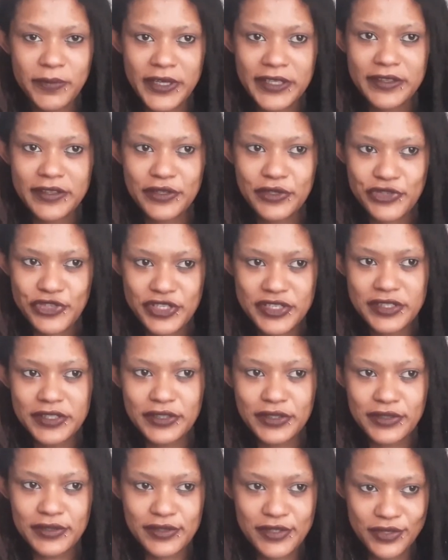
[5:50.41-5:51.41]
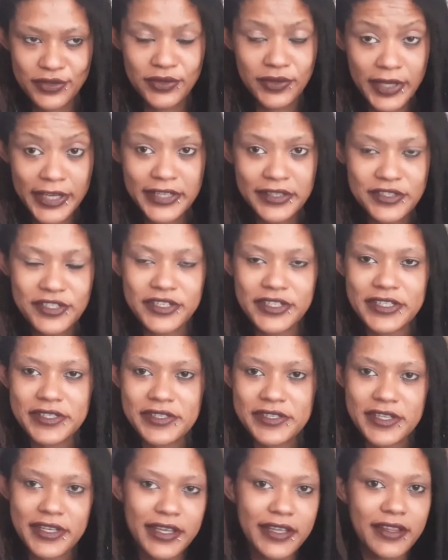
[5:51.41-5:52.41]
but they're still 2
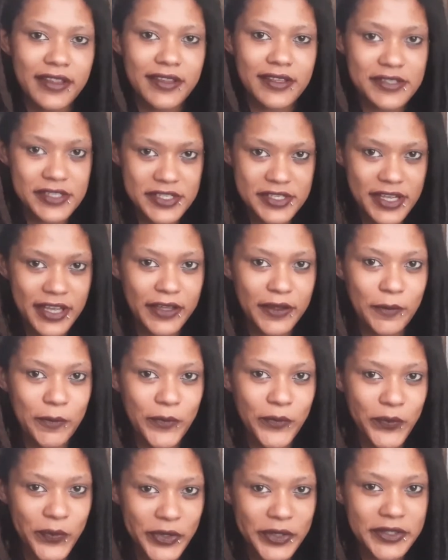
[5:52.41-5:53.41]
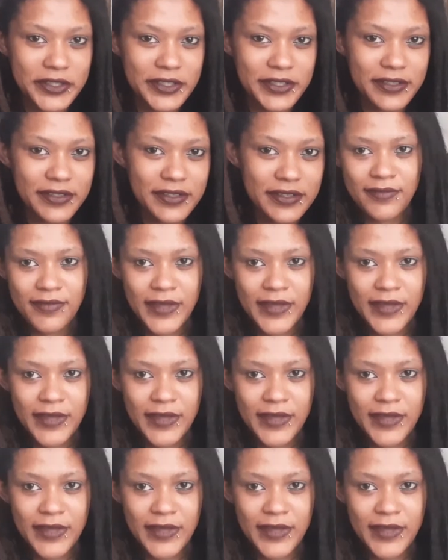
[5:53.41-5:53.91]
countries in the same world.